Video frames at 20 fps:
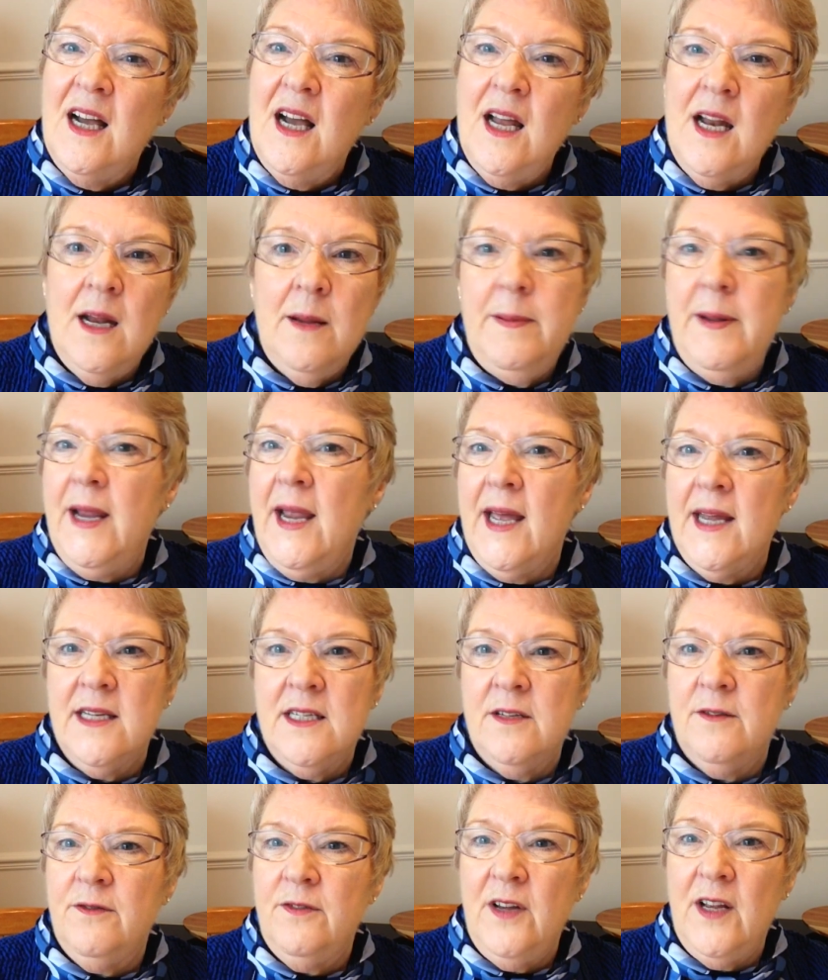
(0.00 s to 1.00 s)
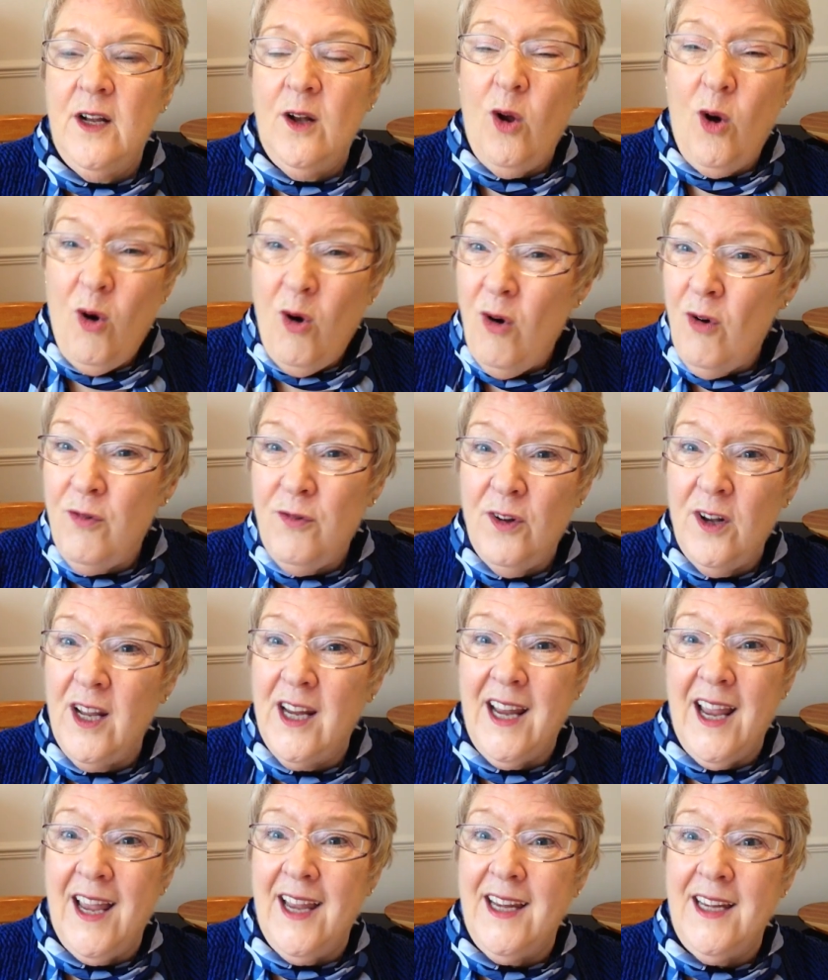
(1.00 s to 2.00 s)
And I began to feel awful
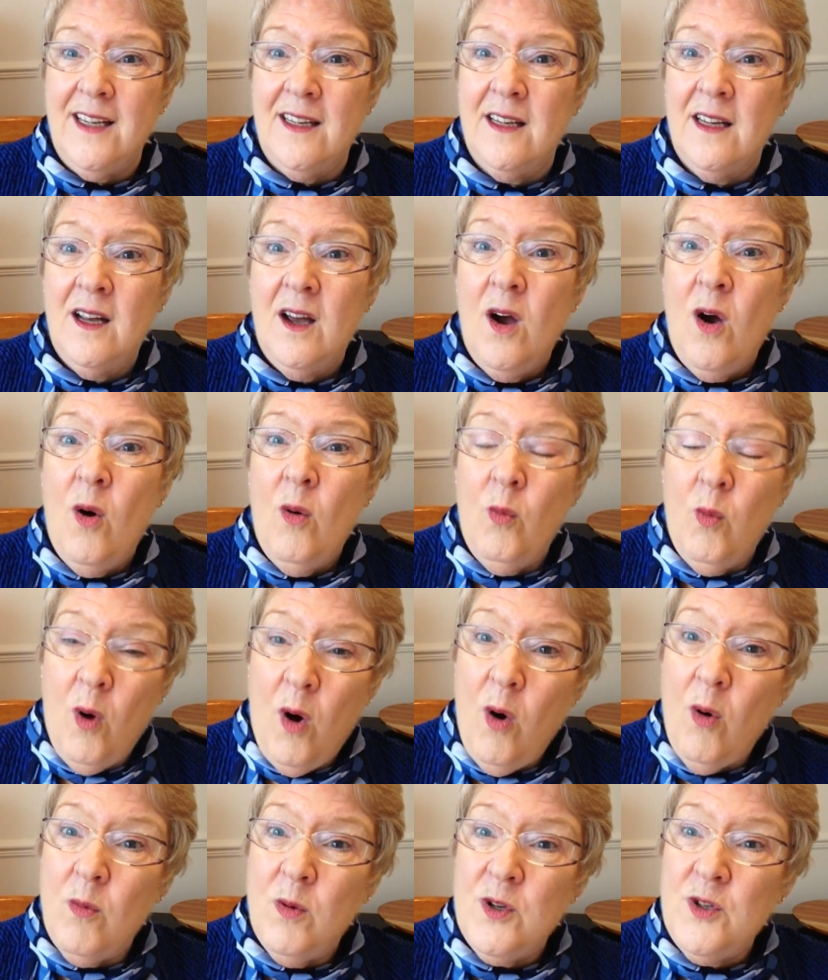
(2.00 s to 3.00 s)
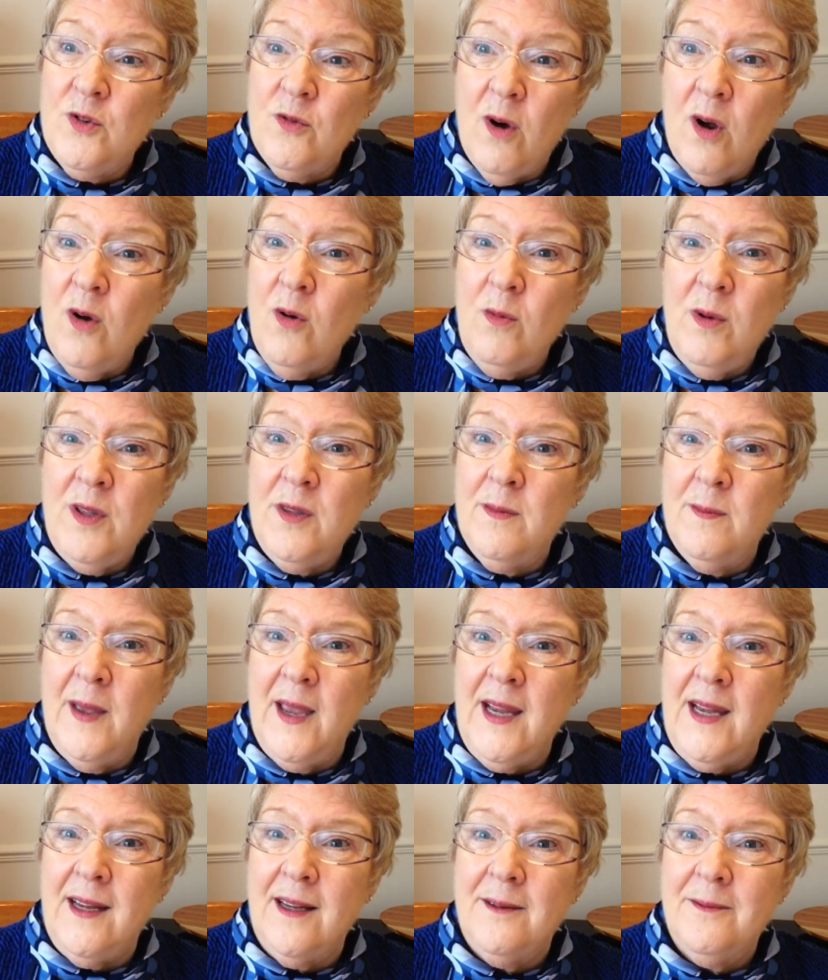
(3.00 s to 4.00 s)
again. What was wrong with
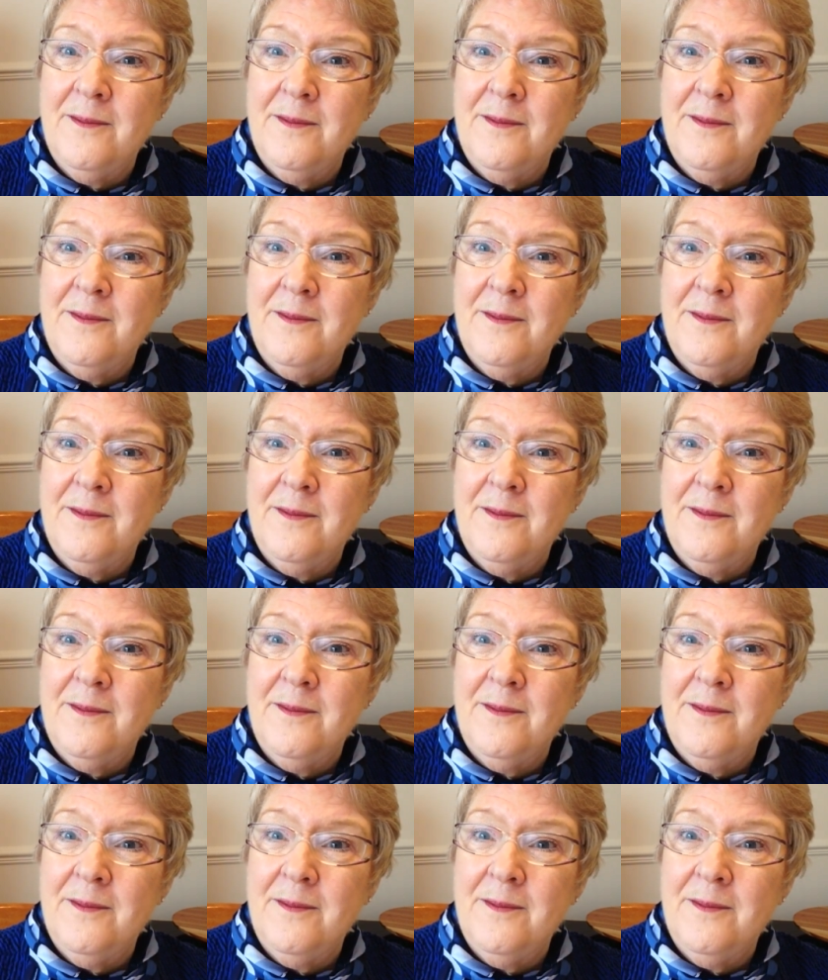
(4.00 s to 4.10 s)
me?